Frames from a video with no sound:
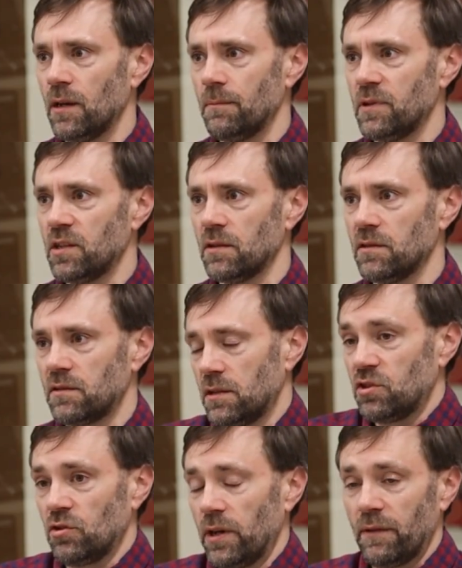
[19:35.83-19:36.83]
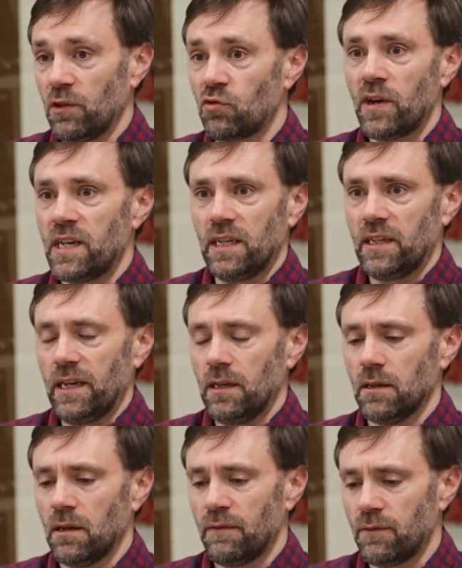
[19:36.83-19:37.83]
because they just don't have the training
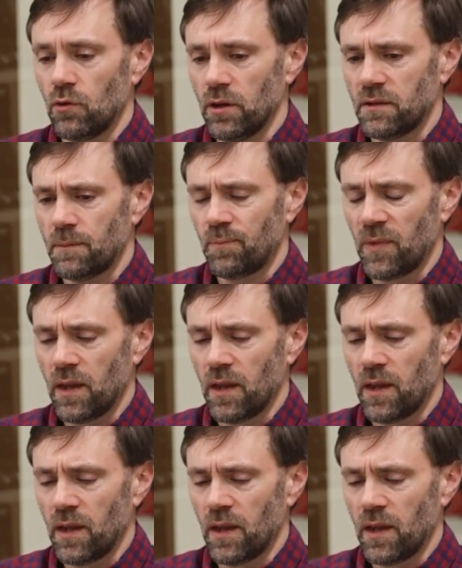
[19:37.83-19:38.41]
data for it.